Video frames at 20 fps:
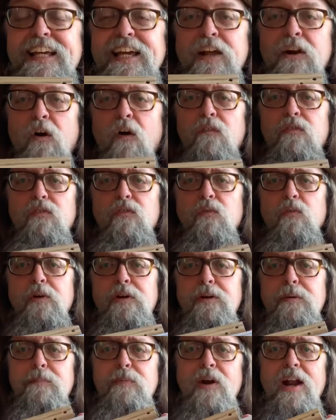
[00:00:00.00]
And over the
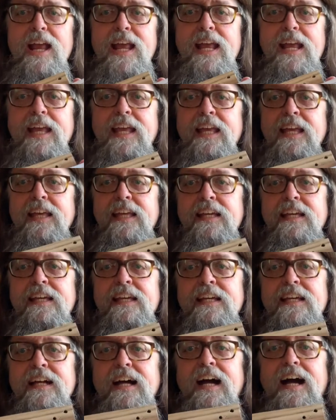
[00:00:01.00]
winter break,
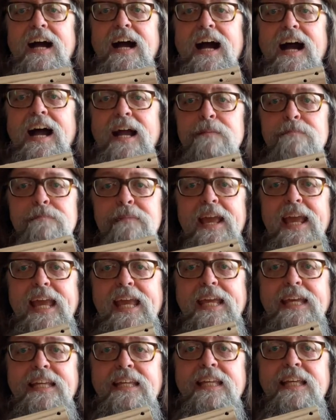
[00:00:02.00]
I
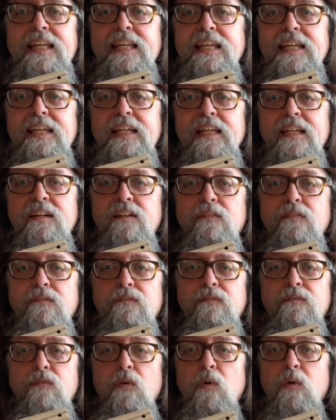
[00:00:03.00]
made
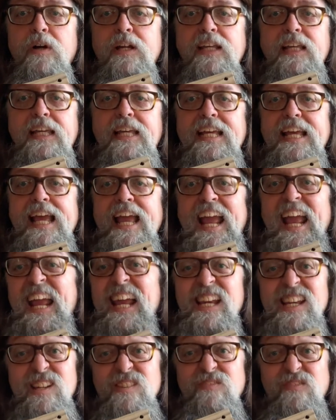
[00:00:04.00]

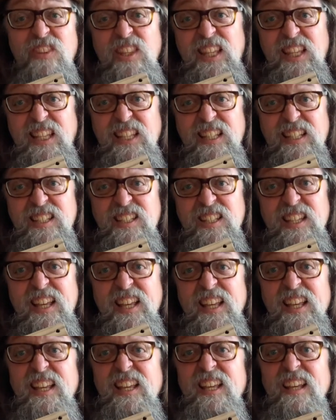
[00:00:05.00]
48 of these.
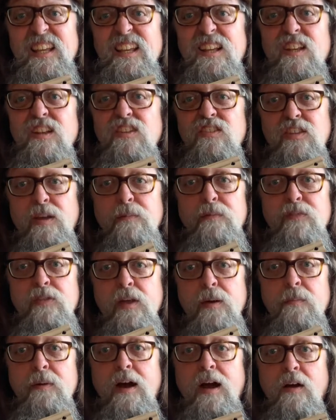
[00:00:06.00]
Some of
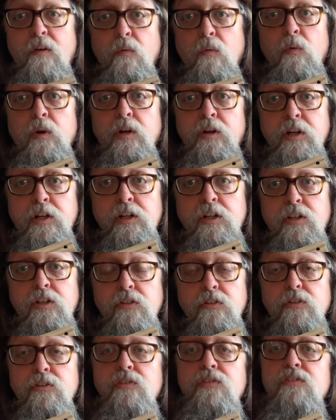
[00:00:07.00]
them we're going to
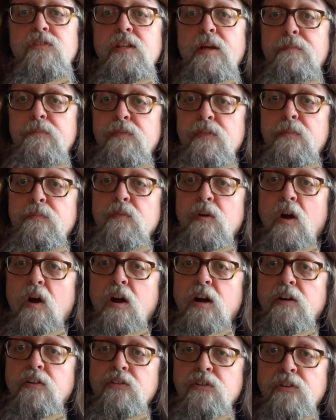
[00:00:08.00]
use, and some of them
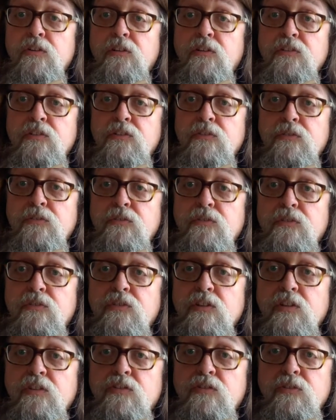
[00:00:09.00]
are Turtle
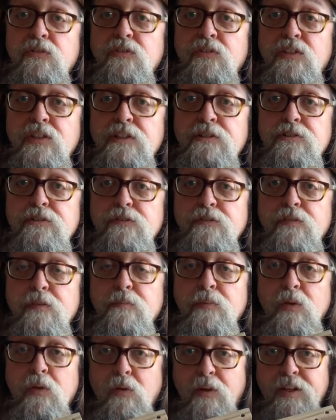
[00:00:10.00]
Tunes student teachers from
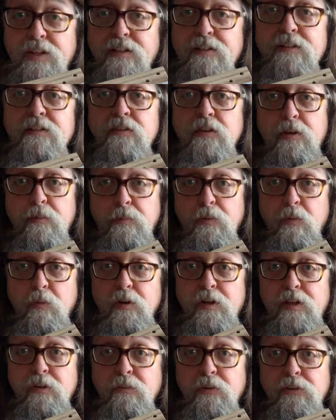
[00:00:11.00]
Beloit that'll be
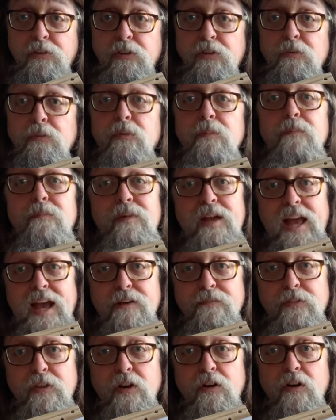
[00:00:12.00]
working with you will
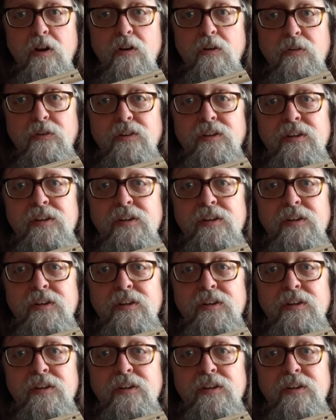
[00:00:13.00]
have their own.